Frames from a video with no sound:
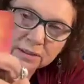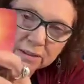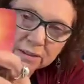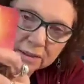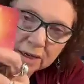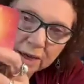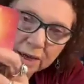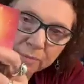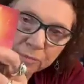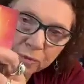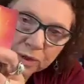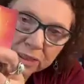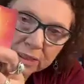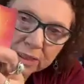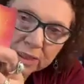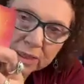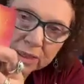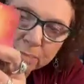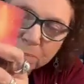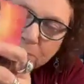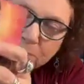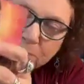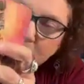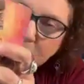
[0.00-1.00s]
time for a
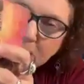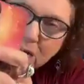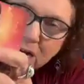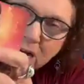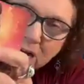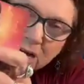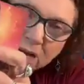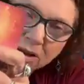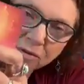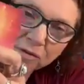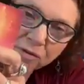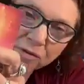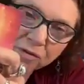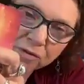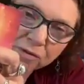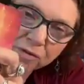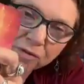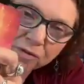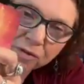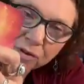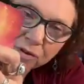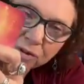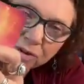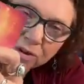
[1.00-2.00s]
deep dive.
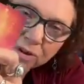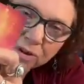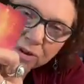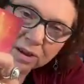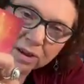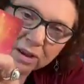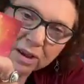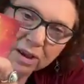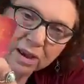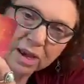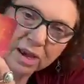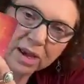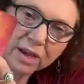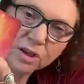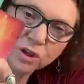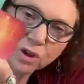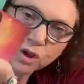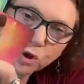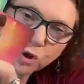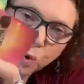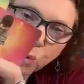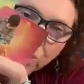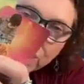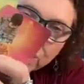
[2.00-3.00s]

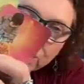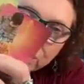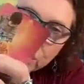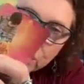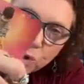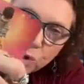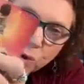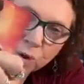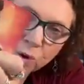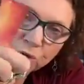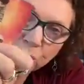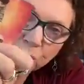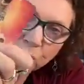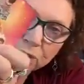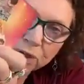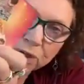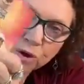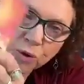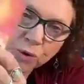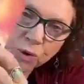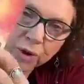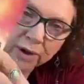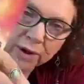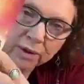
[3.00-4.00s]
Joy, joy, joy,
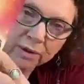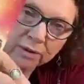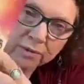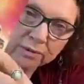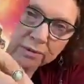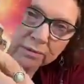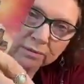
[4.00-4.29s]
joy.